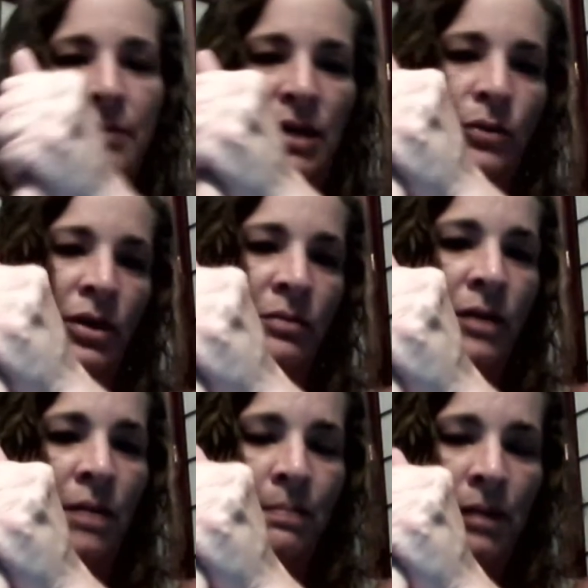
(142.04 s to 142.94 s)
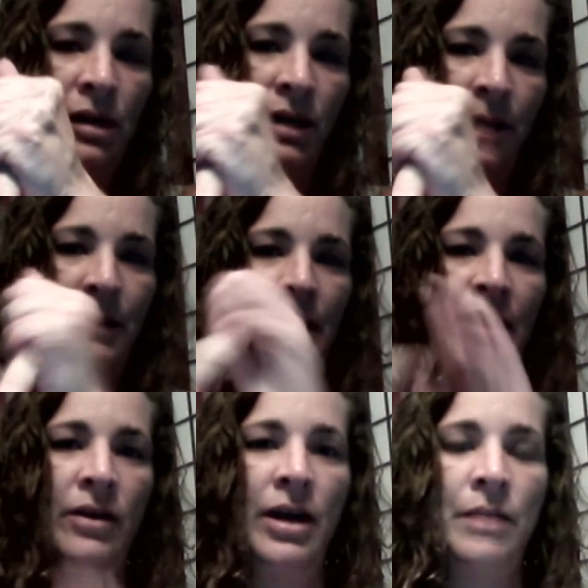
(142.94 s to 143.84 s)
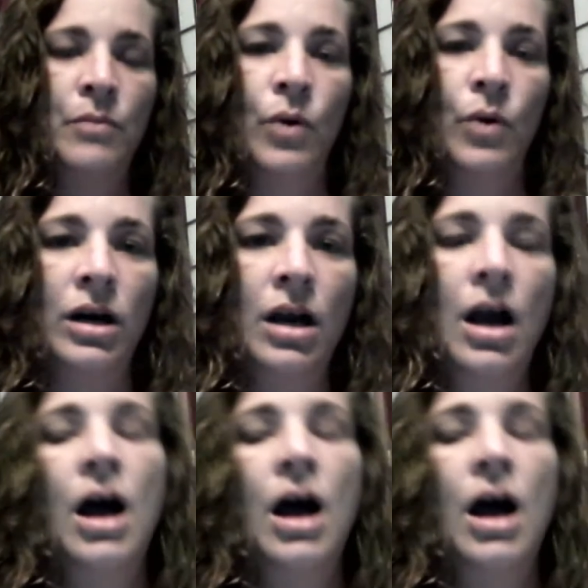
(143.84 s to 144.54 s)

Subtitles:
and we're clamping down on it more.